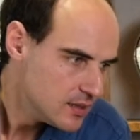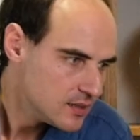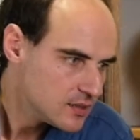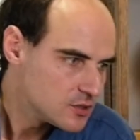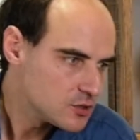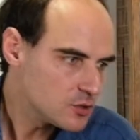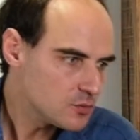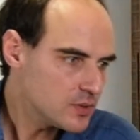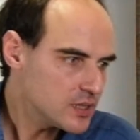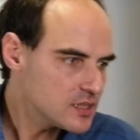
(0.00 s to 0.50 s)

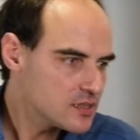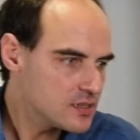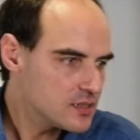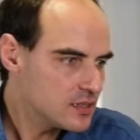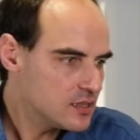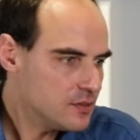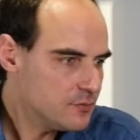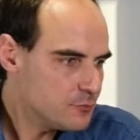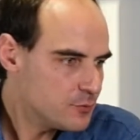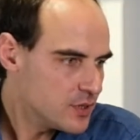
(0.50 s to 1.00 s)
So what's the
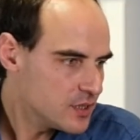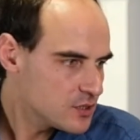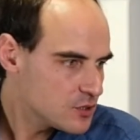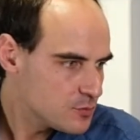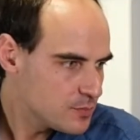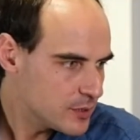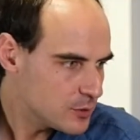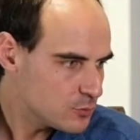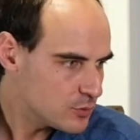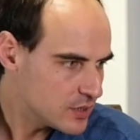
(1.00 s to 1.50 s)
difference
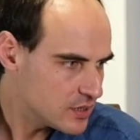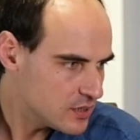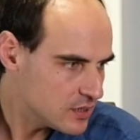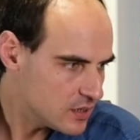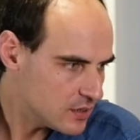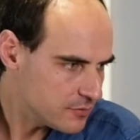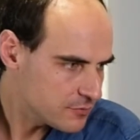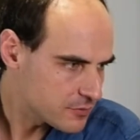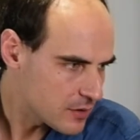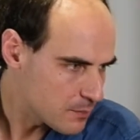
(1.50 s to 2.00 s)
between
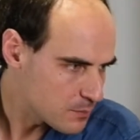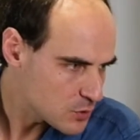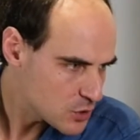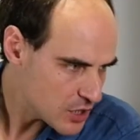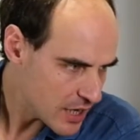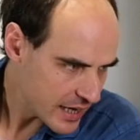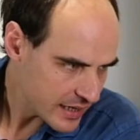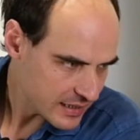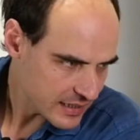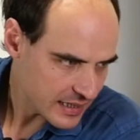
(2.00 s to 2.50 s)
tea from
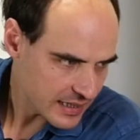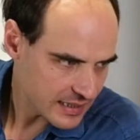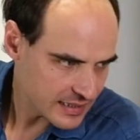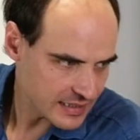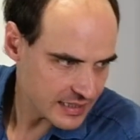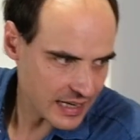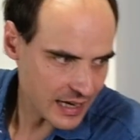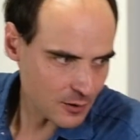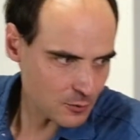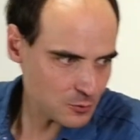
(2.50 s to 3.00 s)
China
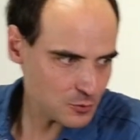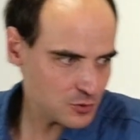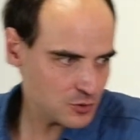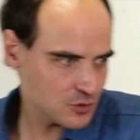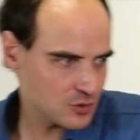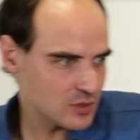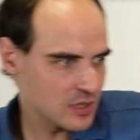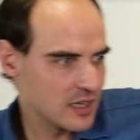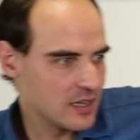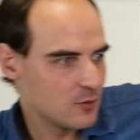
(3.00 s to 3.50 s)
and
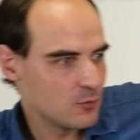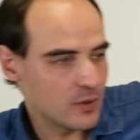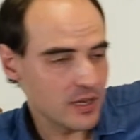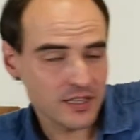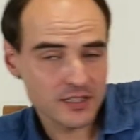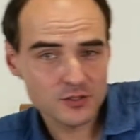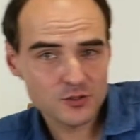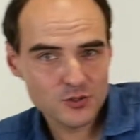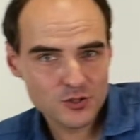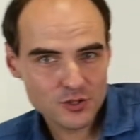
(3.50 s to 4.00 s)
Laos? Well,
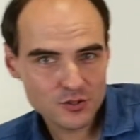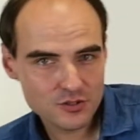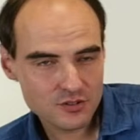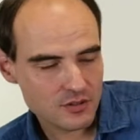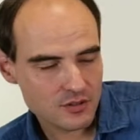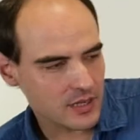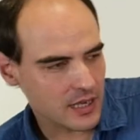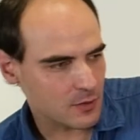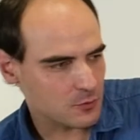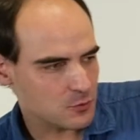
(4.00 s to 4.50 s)
it's just
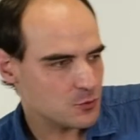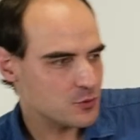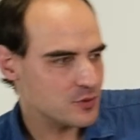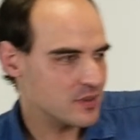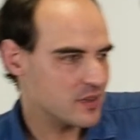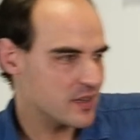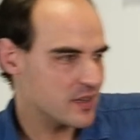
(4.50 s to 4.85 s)
the country